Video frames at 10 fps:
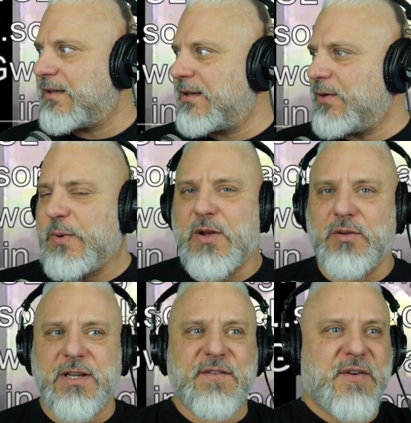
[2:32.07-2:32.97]
we go
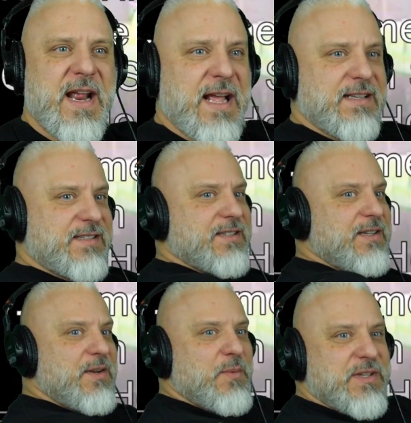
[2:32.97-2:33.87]
looking for hands.
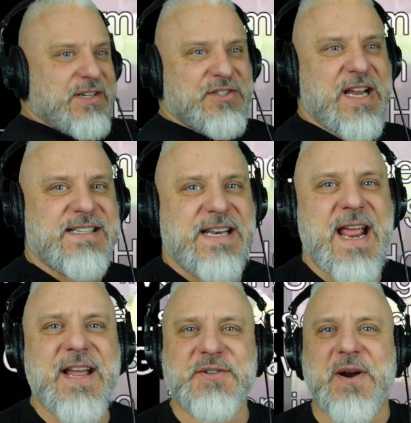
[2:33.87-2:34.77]
We start chasing
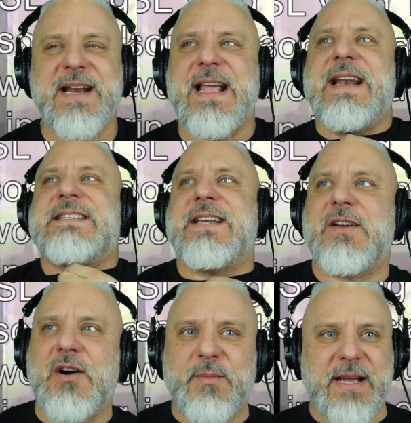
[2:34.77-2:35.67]
hands, right? And it's like,
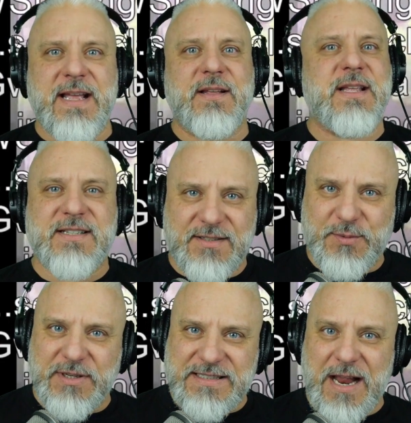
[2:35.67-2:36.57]
oh my God, that's
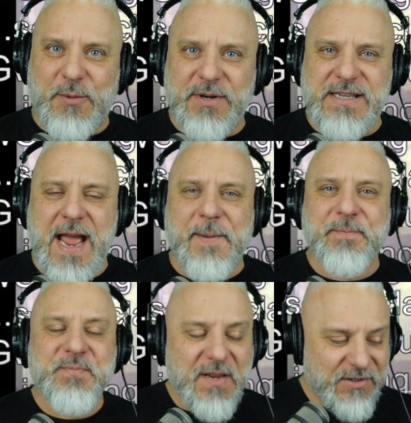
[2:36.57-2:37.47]
where it's not where it's at.
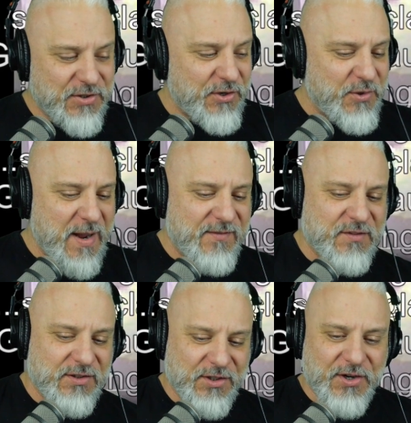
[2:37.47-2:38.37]
So you have
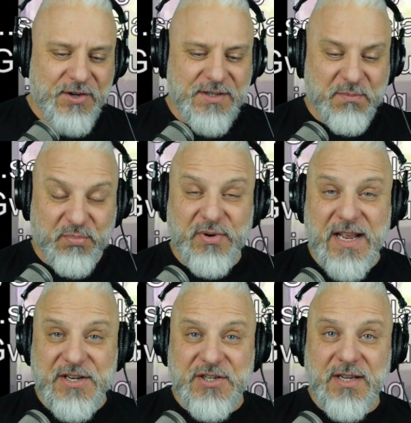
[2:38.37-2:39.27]
to learn to
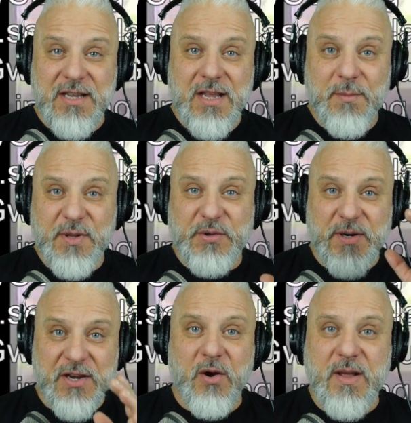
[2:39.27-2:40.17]
bridge
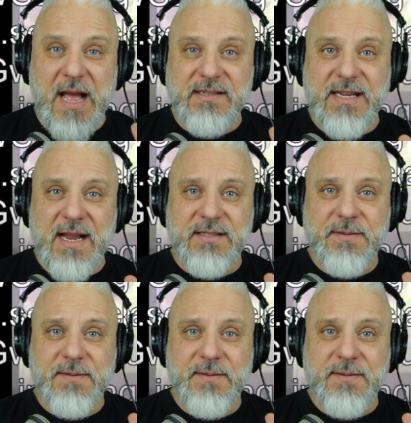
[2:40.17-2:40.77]
between no contact,